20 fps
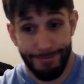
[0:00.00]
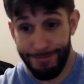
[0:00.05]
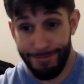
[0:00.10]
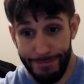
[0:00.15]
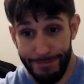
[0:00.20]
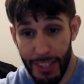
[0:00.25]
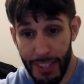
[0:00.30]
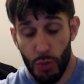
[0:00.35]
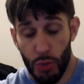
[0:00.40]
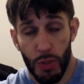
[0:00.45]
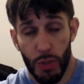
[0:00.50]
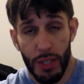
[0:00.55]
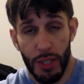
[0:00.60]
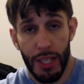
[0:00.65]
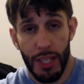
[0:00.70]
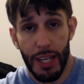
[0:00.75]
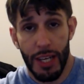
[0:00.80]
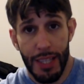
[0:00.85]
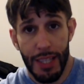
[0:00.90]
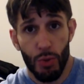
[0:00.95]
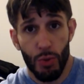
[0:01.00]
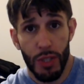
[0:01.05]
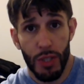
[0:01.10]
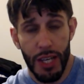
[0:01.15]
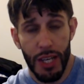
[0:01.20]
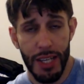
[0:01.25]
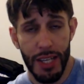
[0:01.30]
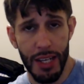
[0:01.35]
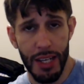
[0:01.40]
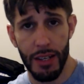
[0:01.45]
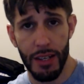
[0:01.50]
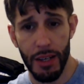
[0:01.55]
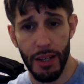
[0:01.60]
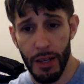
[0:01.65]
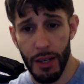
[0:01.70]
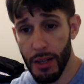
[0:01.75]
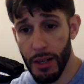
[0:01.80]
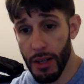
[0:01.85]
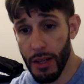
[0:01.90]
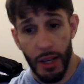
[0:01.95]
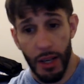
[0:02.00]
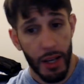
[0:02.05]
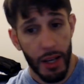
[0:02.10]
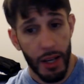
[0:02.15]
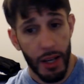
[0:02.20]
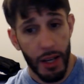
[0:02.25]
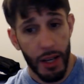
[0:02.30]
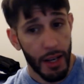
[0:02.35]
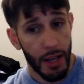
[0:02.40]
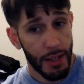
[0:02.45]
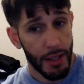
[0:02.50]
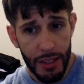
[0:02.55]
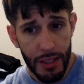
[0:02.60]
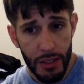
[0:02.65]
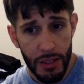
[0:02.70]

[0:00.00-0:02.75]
That's what they did. And they did it.